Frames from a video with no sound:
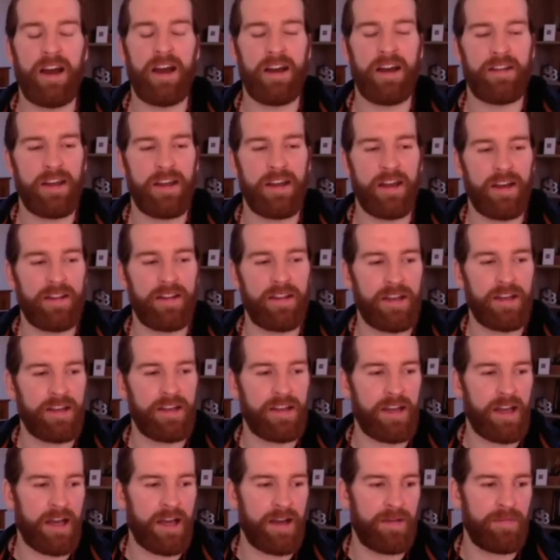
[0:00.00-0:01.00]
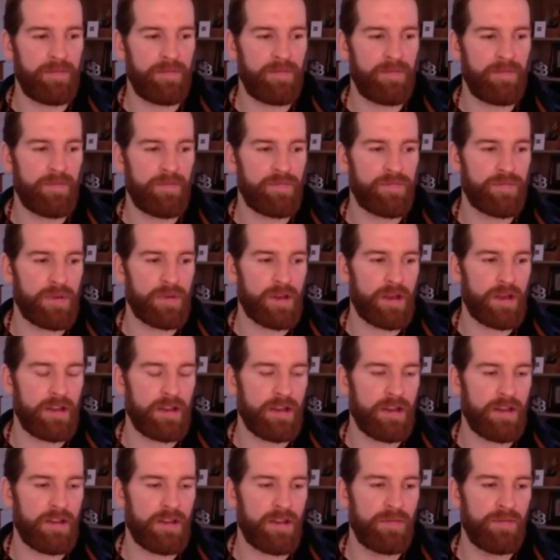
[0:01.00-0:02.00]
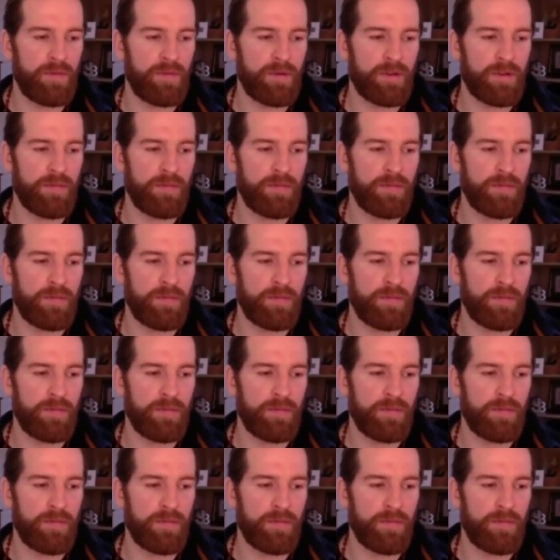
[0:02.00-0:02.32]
I think the